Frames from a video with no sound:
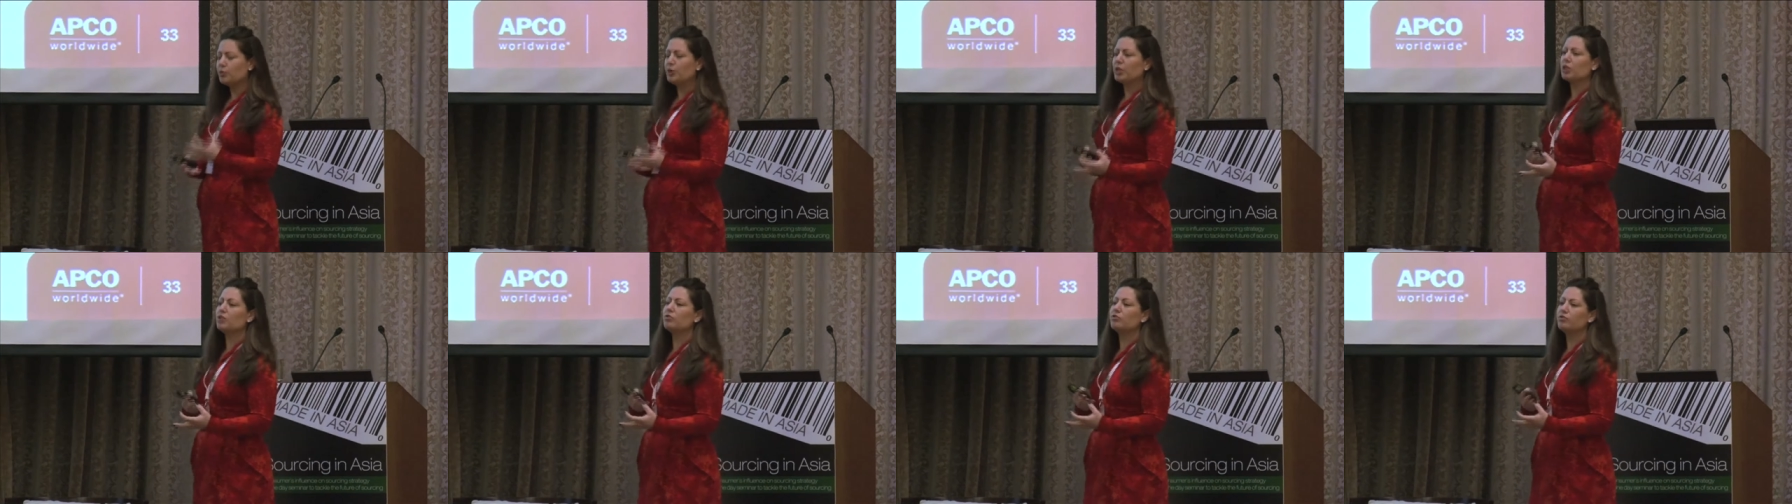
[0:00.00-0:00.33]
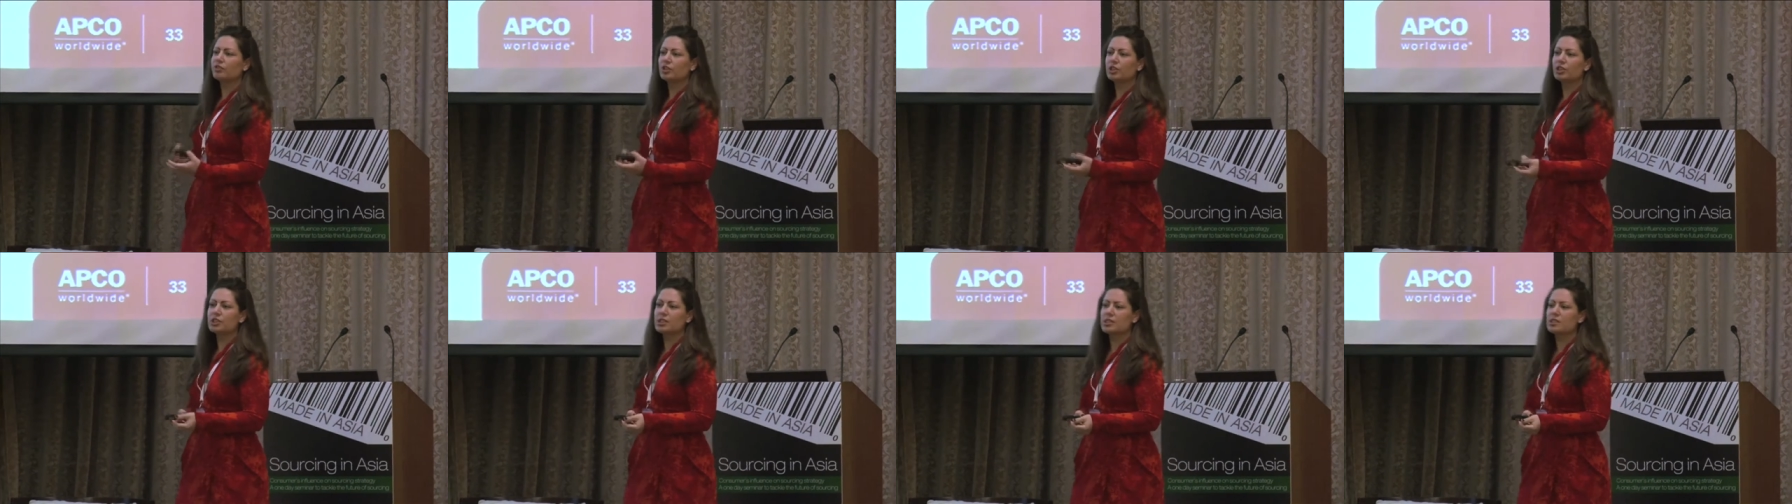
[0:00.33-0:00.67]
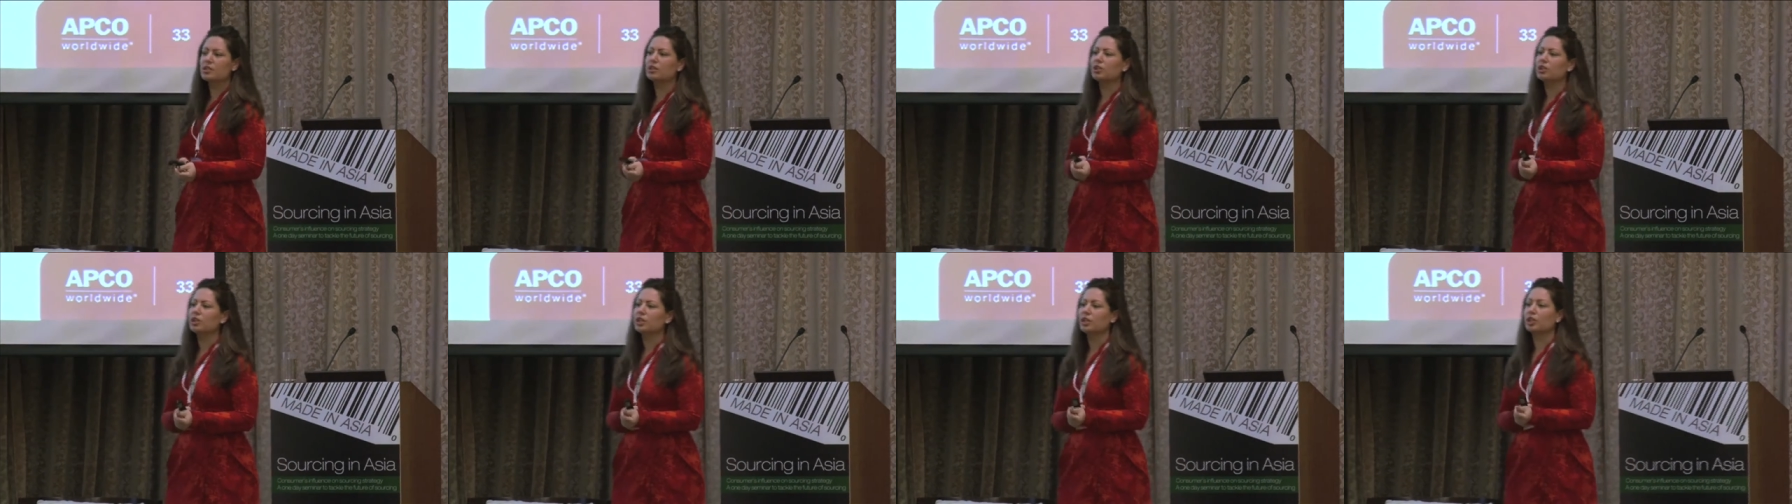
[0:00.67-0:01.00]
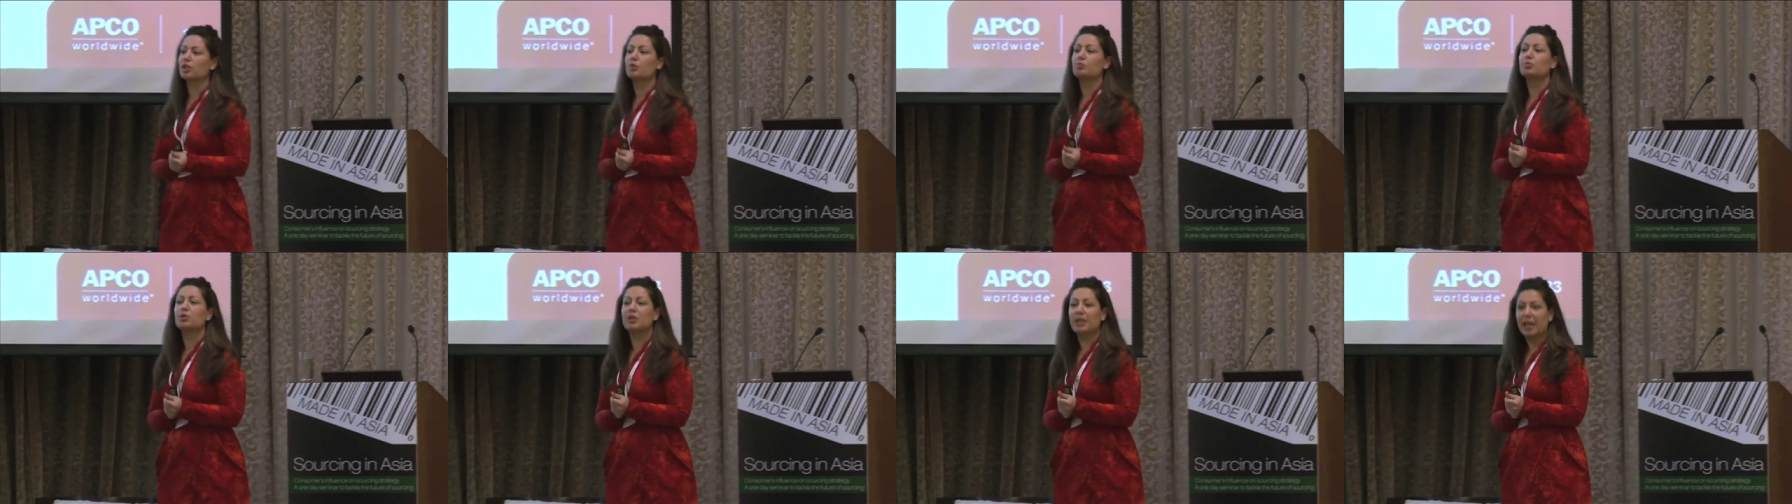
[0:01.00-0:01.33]
we can first look at
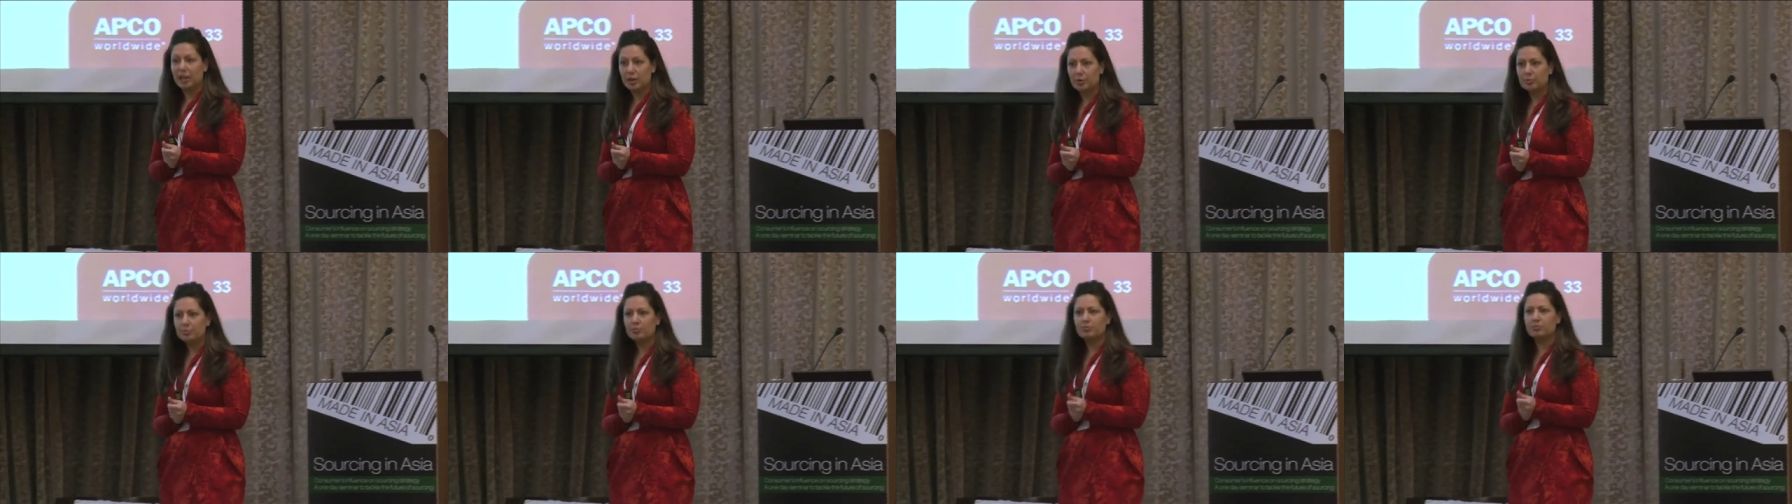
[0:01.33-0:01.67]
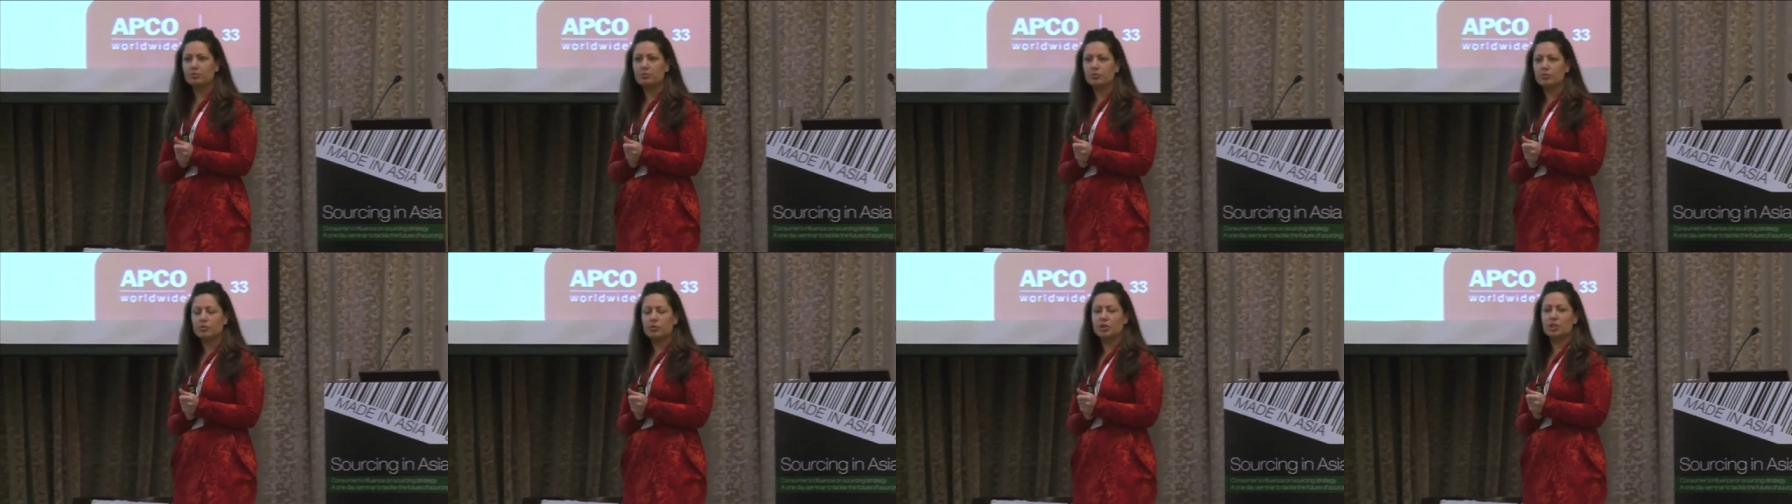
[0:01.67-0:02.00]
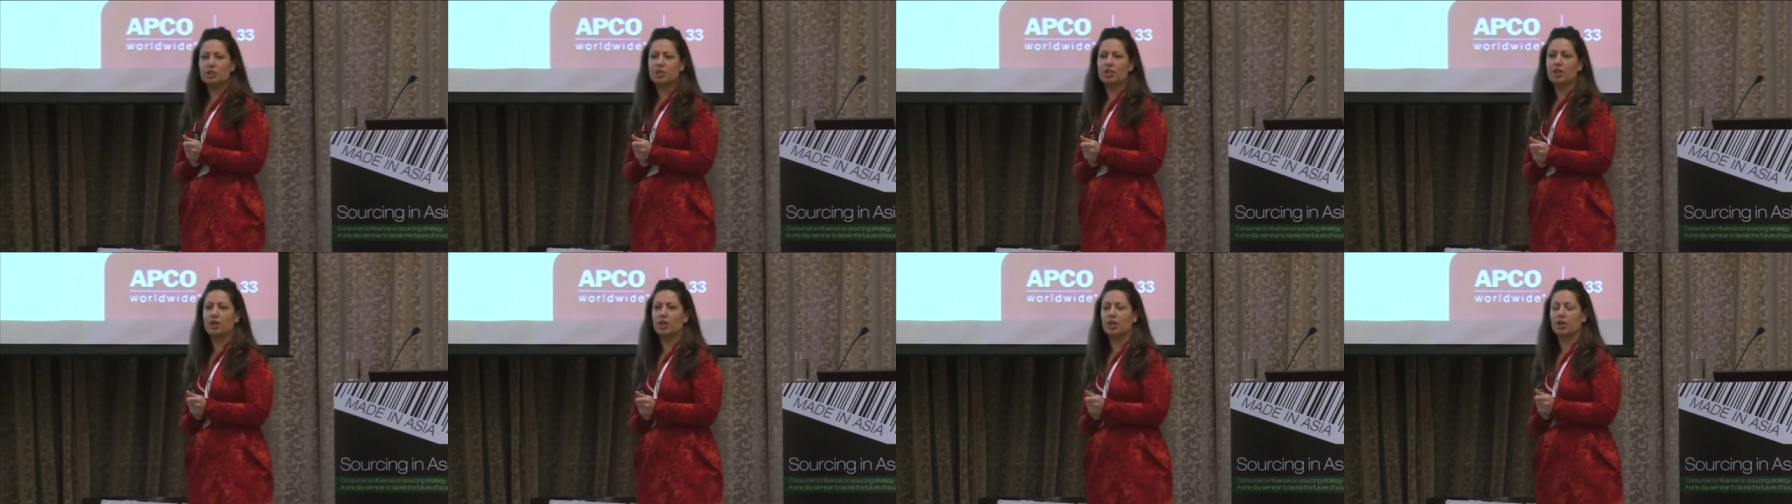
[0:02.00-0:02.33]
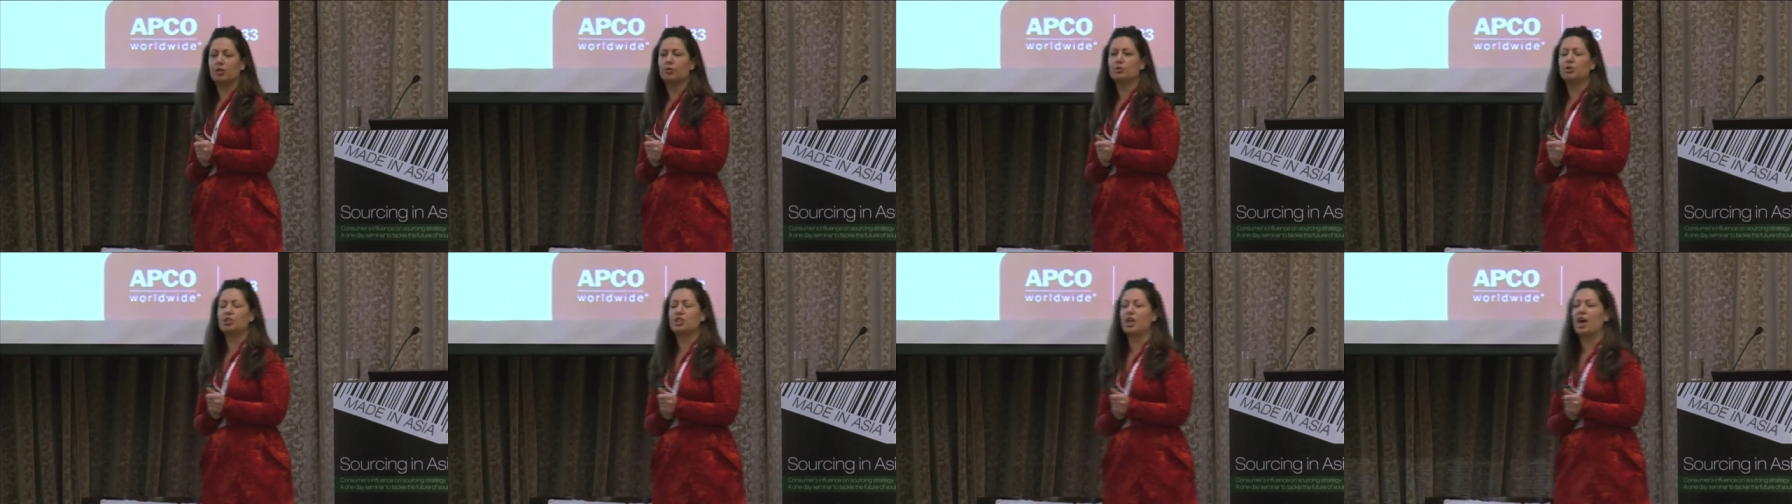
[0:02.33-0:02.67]
the plenum, which,
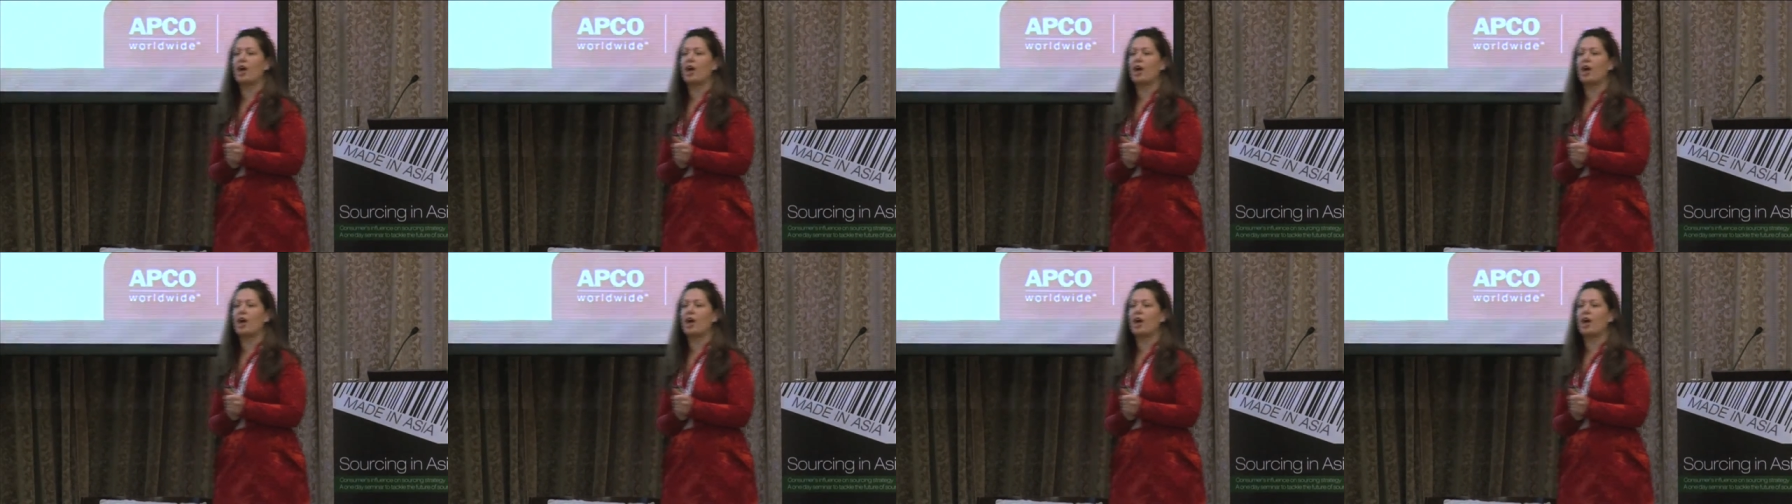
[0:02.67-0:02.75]
uh, which